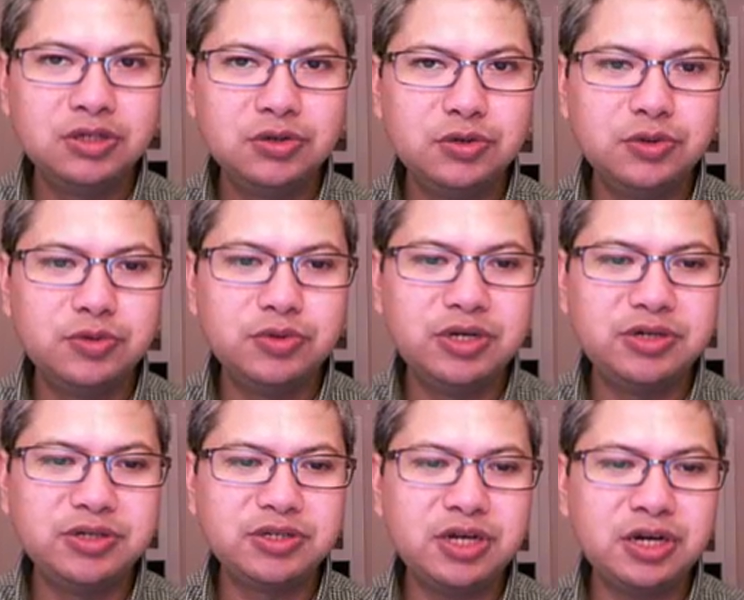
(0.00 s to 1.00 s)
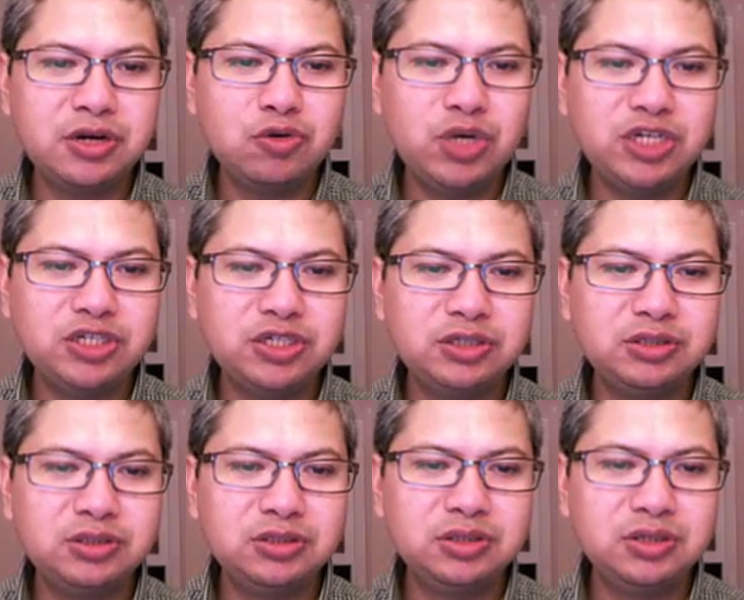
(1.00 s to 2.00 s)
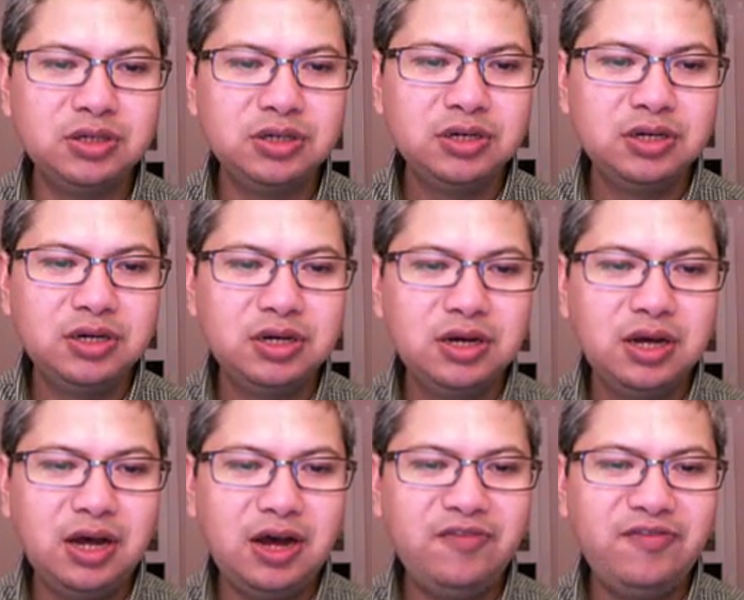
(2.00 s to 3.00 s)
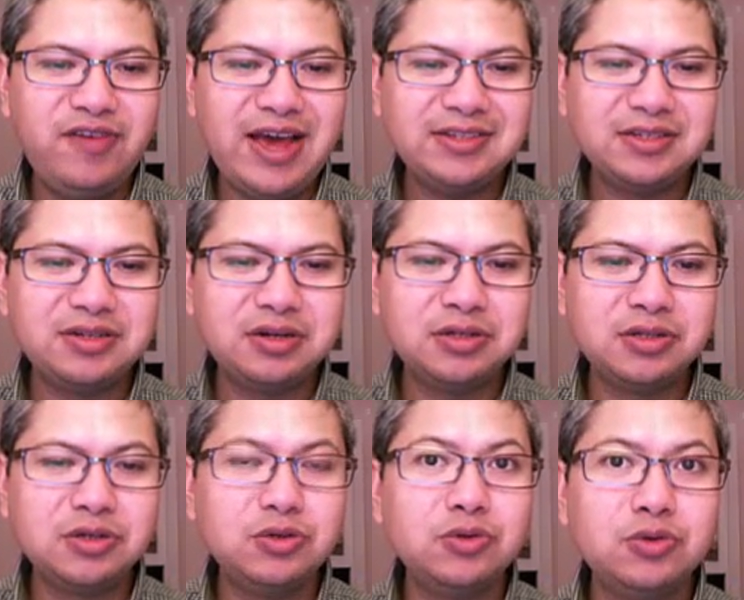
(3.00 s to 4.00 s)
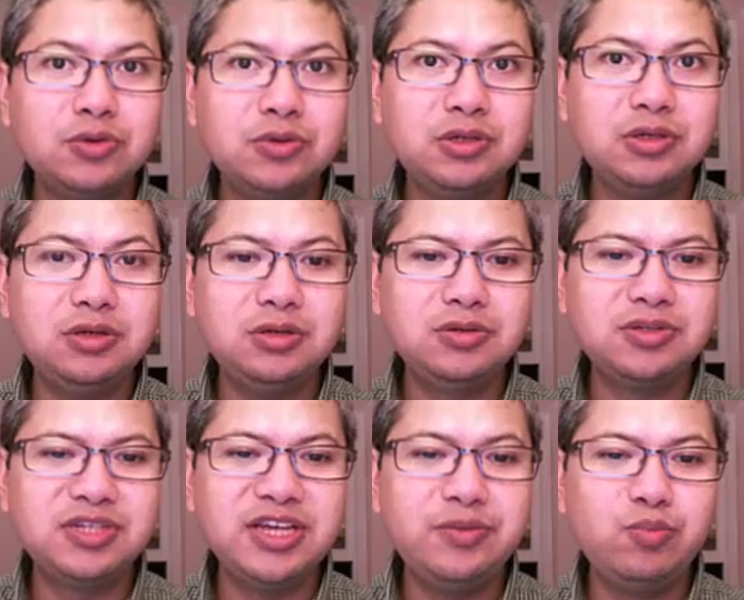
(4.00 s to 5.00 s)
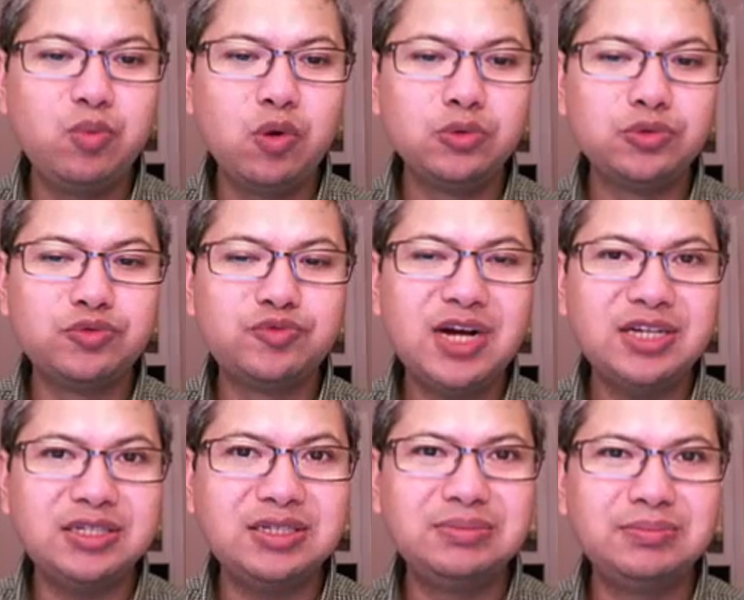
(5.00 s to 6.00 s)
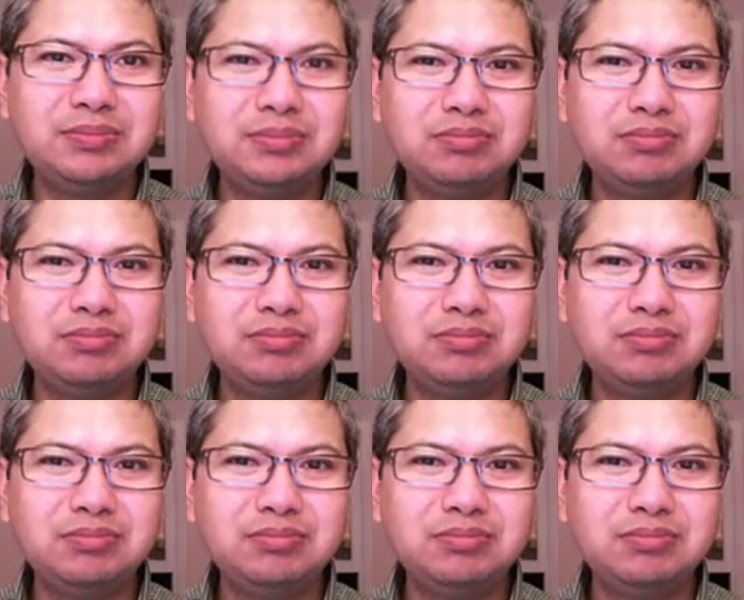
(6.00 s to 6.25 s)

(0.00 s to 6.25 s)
So here's another question. How fast does Usain Bolt run?